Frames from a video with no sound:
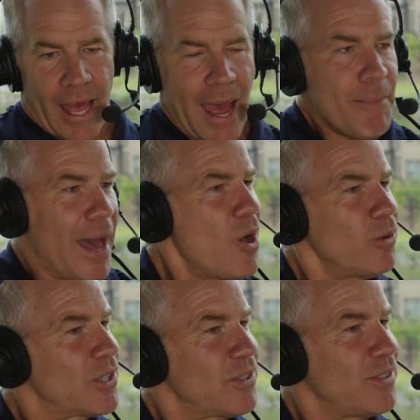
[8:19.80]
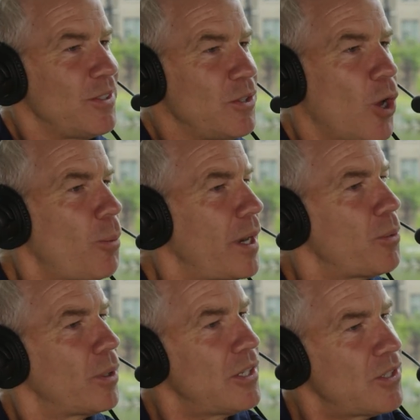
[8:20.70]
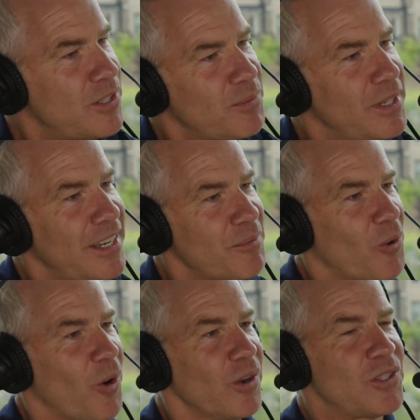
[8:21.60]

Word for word: I'm out. Nobody will listen to me anymore.